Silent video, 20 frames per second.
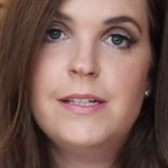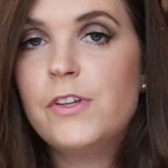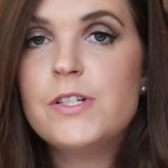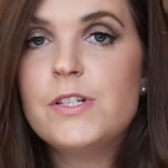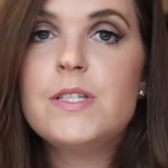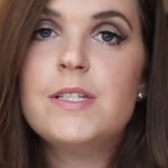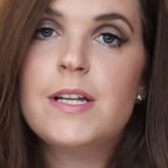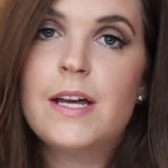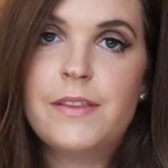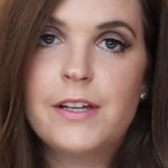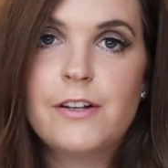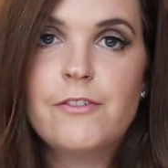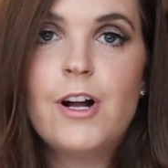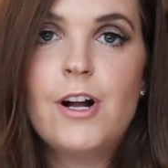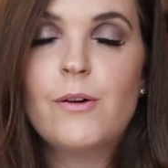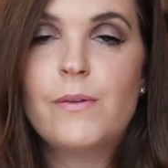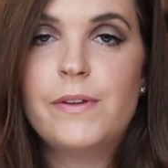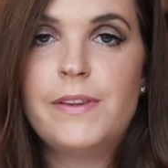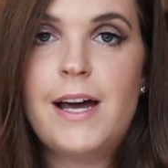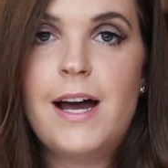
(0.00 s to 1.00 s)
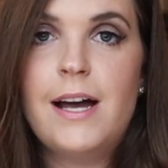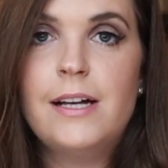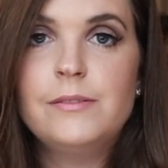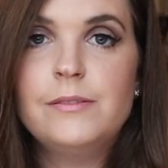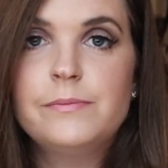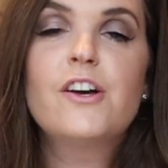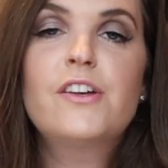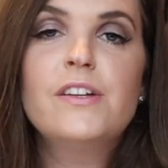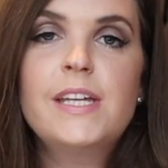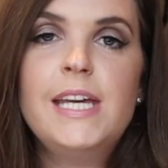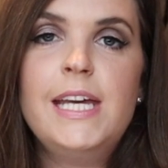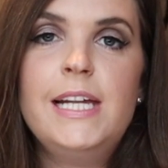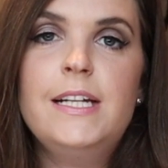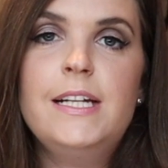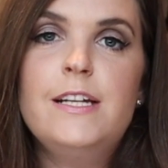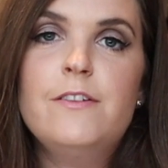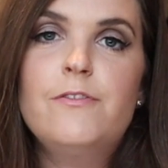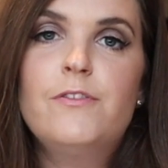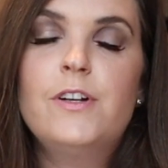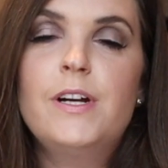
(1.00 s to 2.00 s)
There's nothing wrong with that. A good
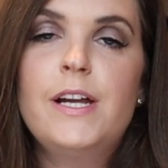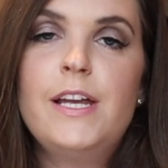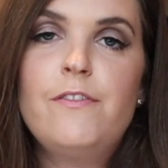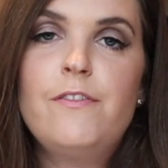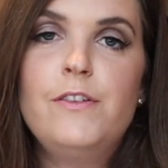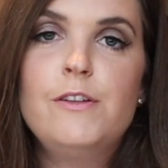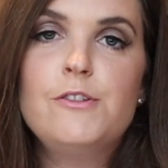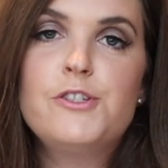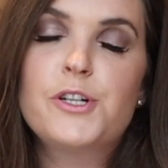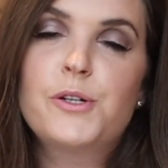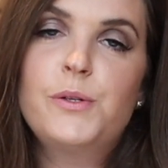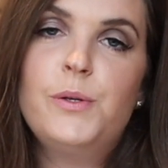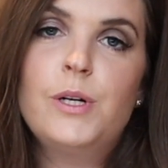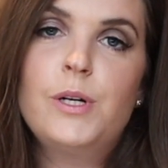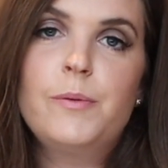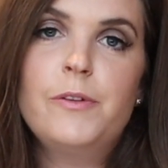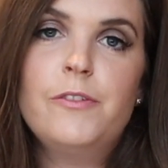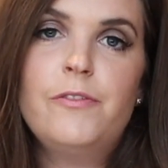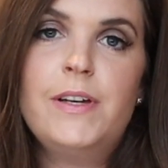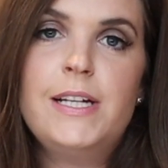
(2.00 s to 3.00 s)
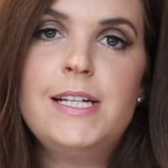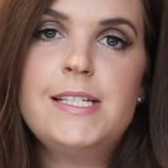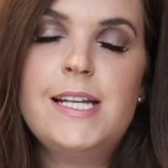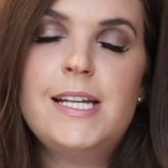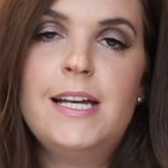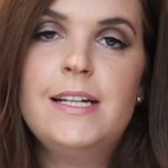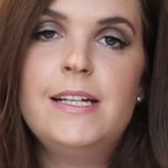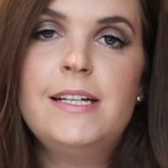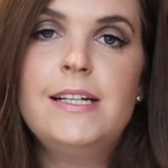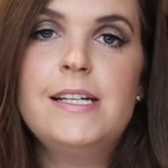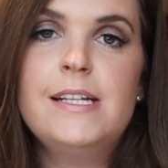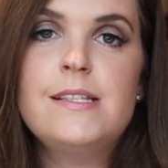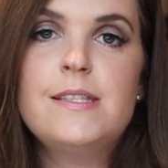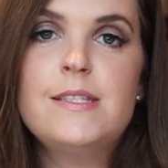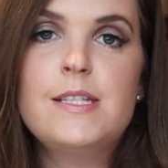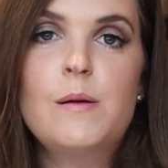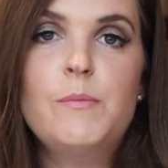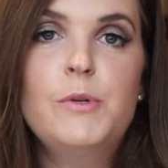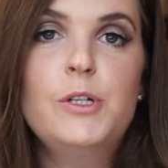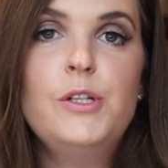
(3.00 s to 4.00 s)
candidate for a future corporate flight attendant is
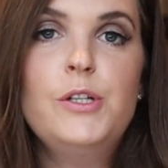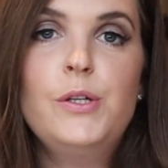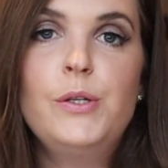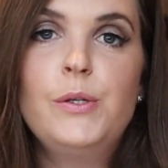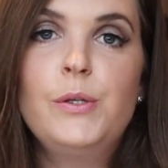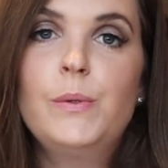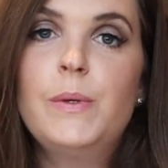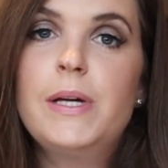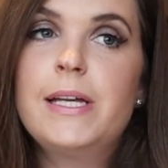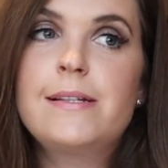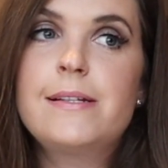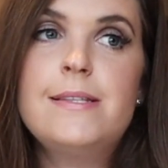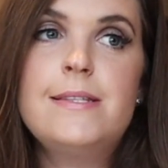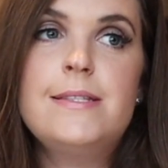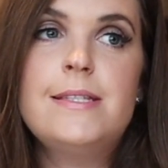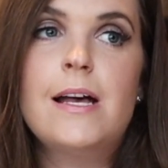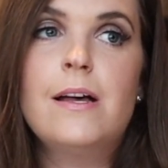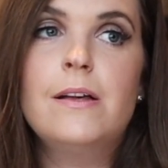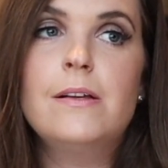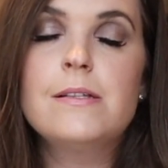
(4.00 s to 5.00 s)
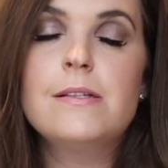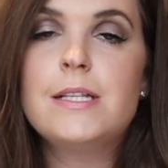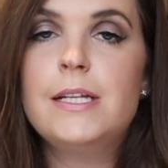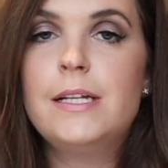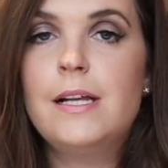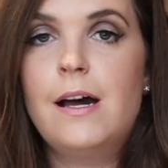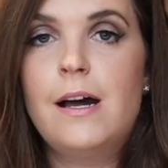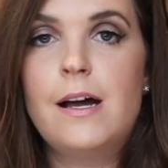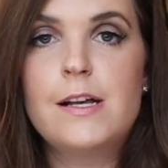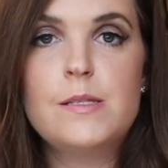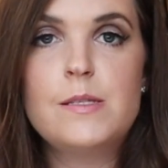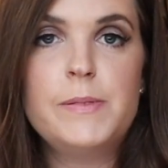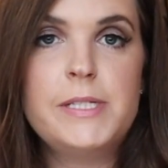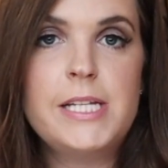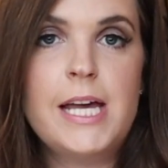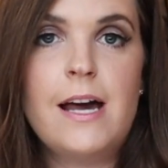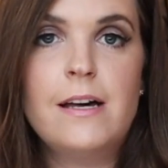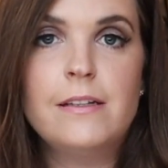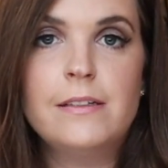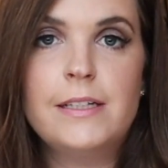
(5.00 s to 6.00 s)
someone who excels in
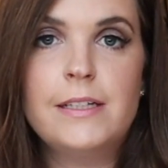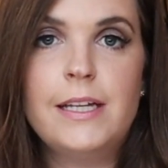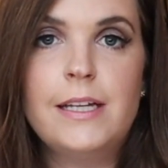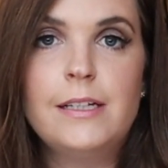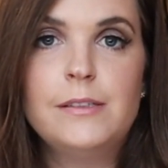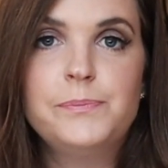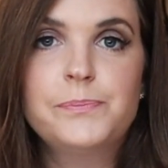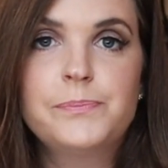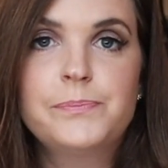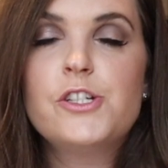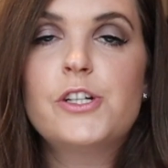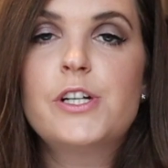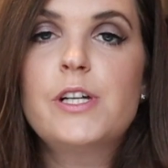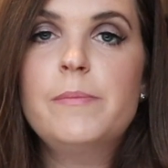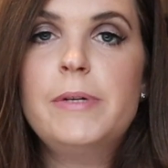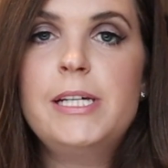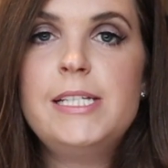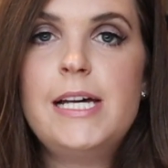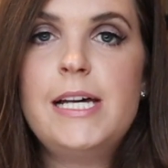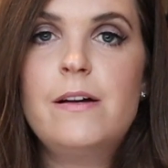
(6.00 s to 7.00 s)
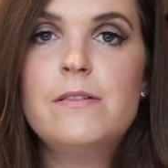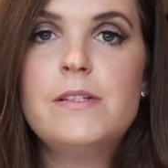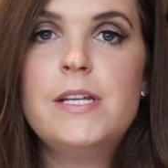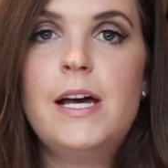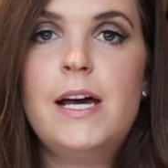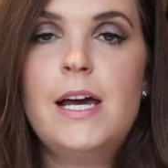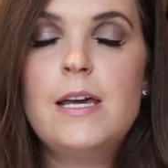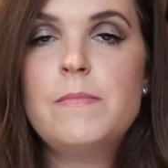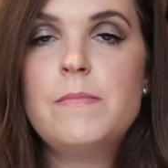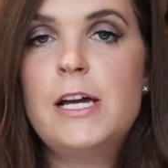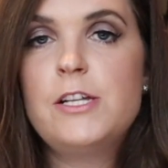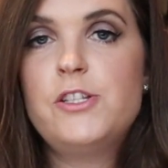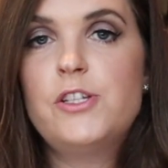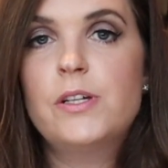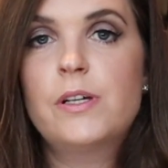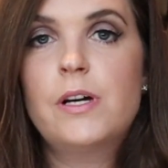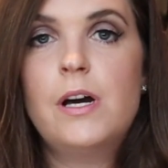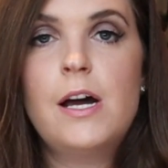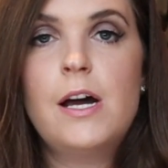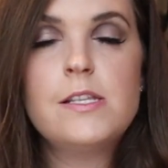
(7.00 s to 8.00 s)
hospitality. During my downtime, I
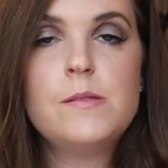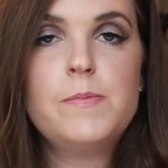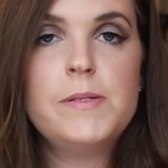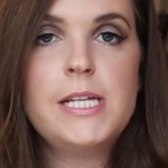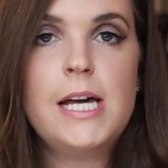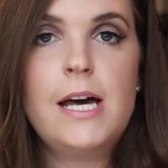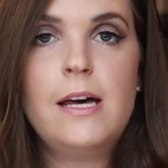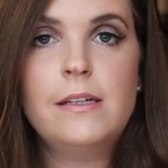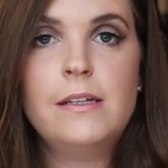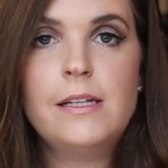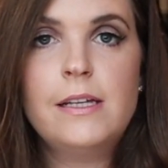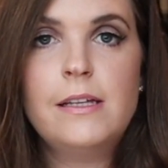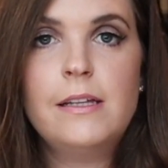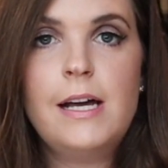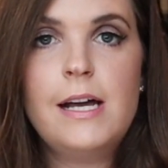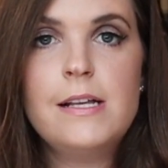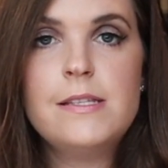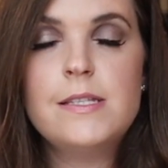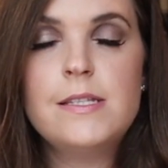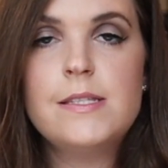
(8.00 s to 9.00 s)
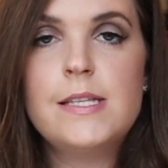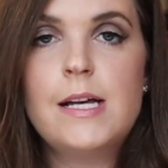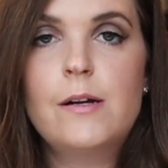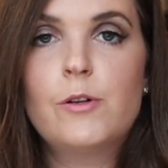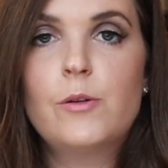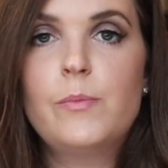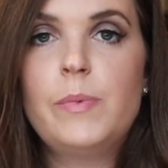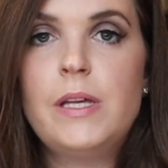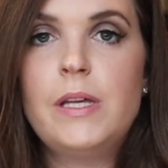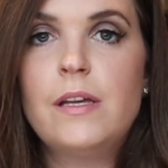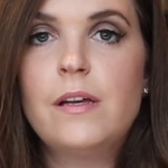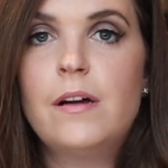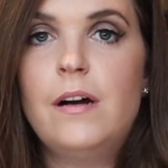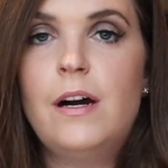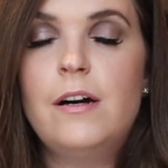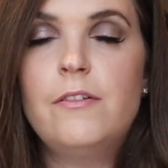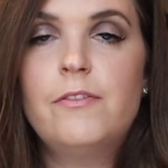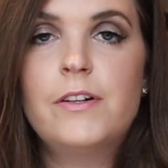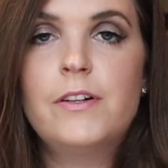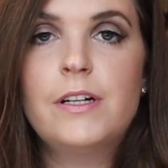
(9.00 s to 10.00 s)
took hospitality classes that were being
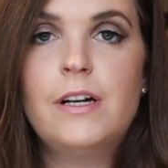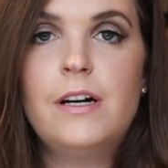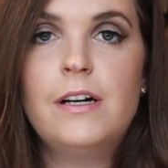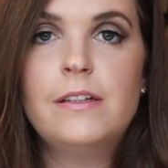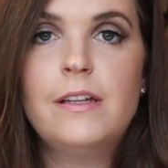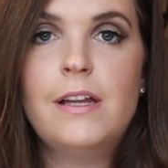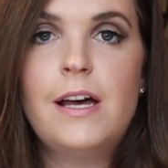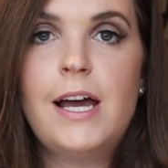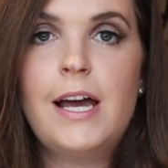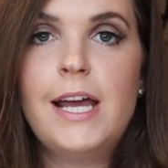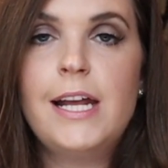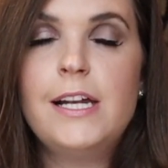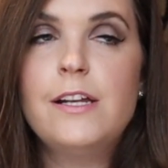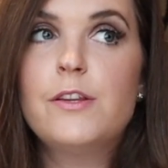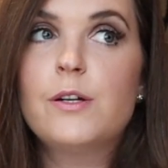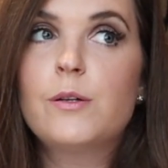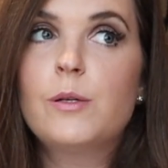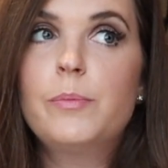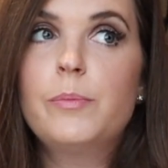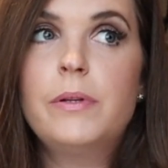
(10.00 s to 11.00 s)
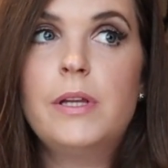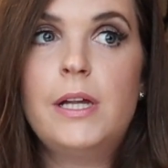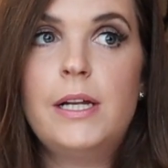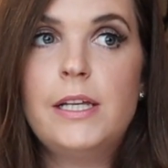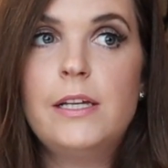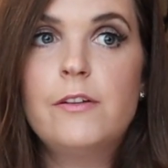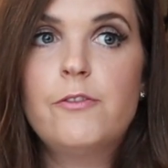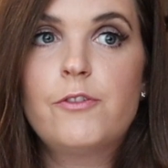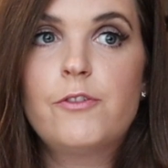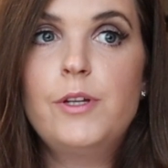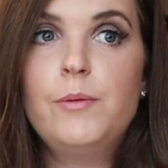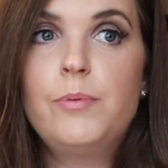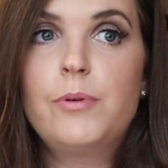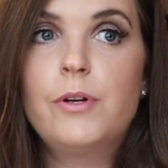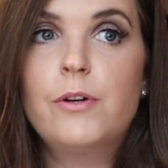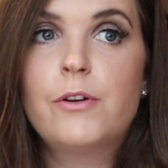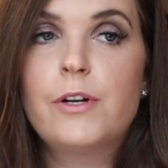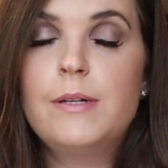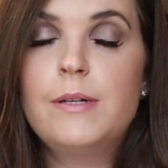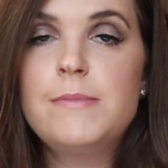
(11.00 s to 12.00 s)
offered online. There were plenty of free
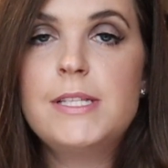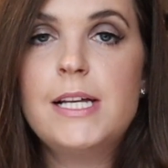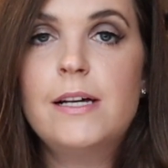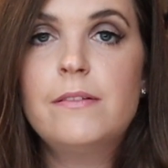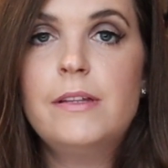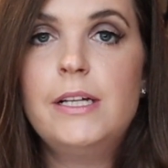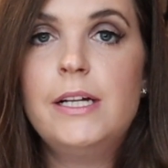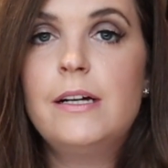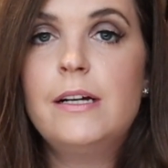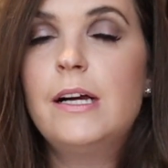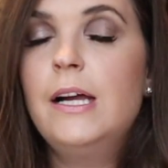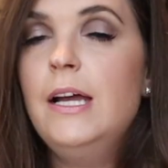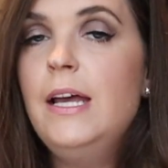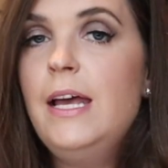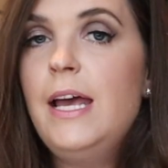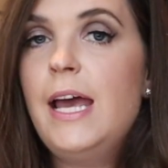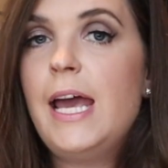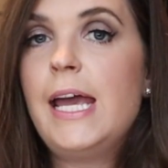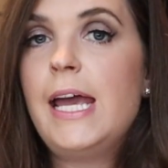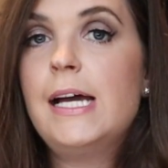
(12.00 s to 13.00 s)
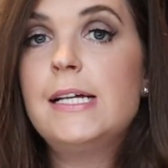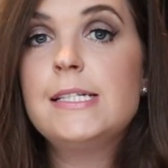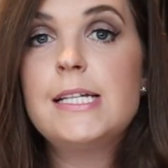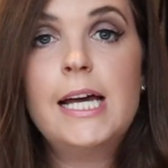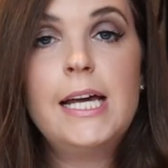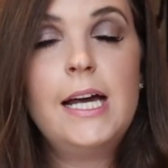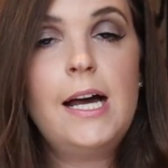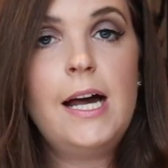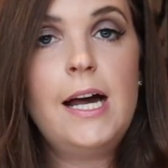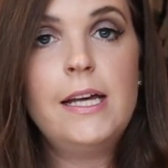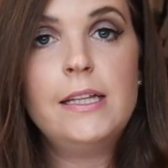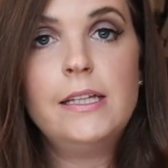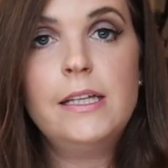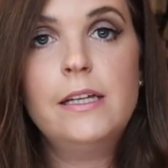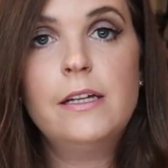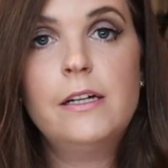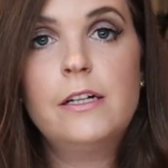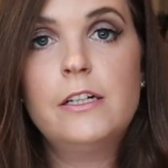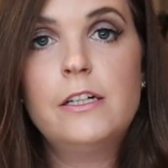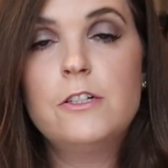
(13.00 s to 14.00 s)
programs out there, and I highly
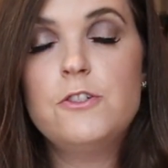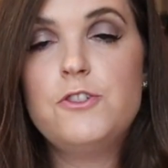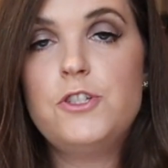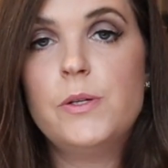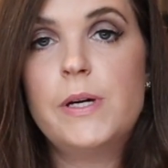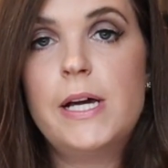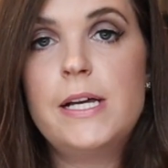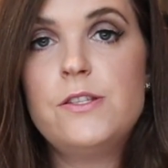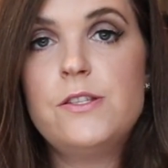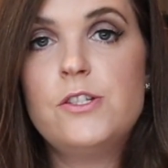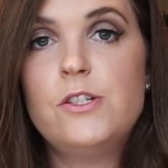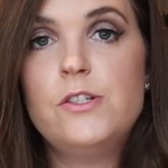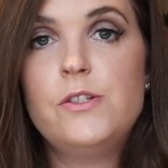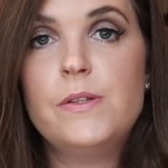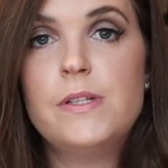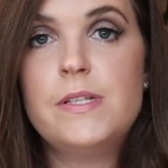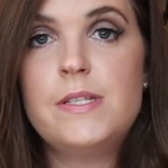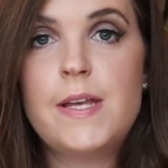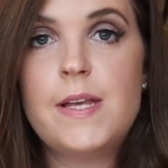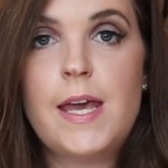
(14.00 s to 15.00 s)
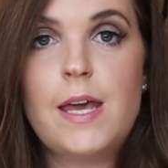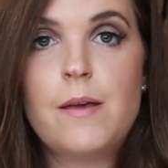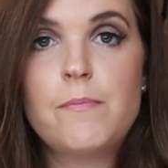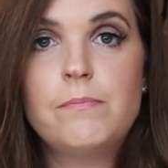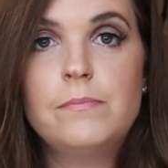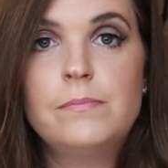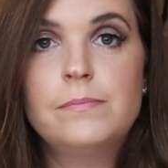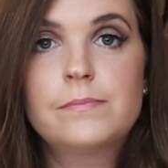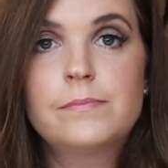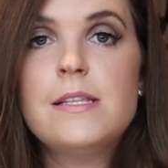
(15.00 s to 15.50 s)
encourage you guys to do the same.